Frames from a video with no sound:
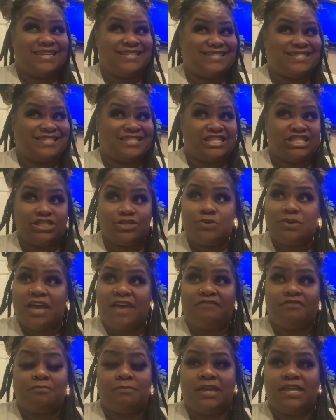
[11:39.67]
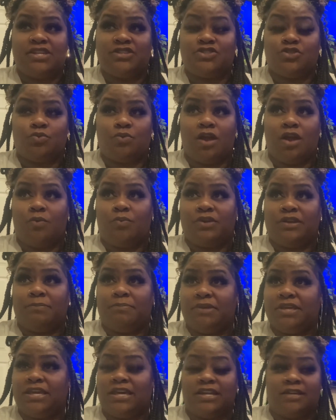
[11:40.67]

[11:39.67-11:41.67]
still haven't made it to where I want to be yet.